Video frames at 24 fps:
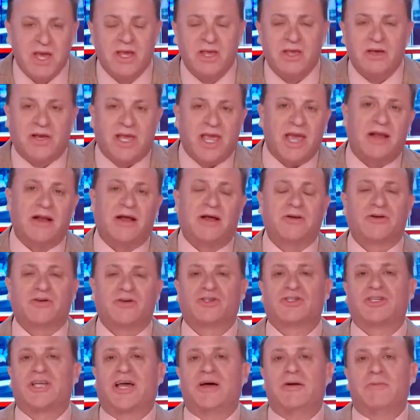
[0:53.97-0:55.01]
You can't
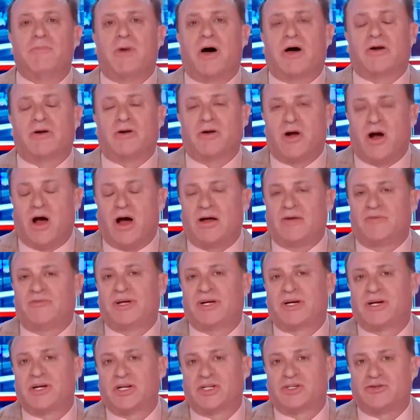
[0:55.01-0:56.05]
understand modern
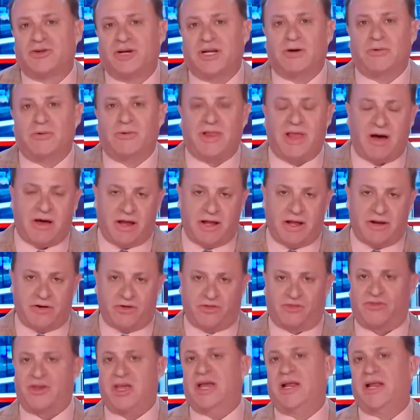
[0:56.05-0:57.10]
conflict, Katrina, without
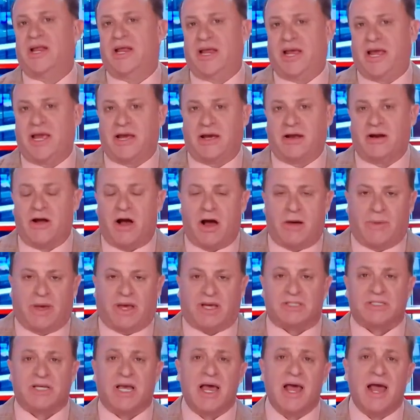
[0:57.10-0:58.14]
understanding
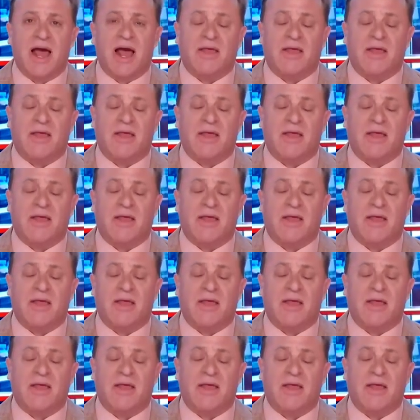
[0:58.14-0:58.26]
economics.